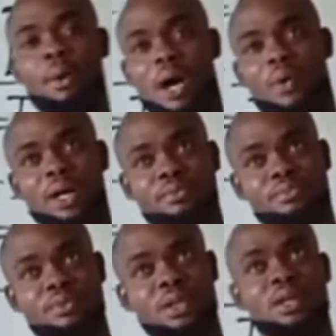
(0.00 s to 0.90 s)
power.
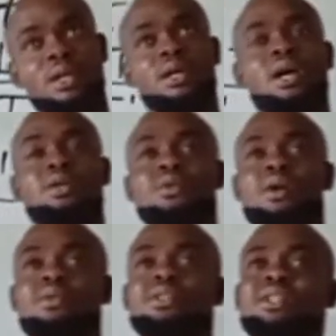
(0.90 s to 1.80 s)
How to
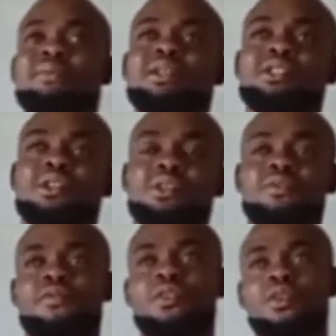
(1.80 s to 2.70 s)
calculate the dimension
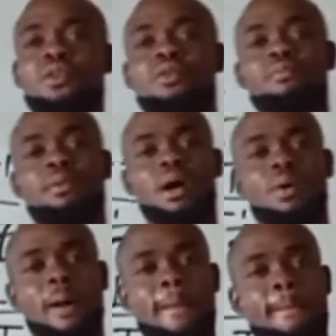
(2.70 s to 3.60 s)
for
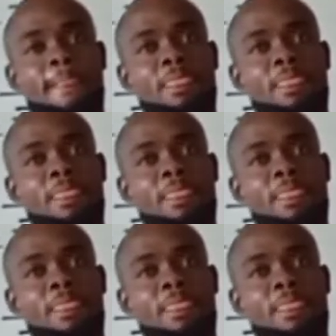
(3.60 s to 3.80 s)
power.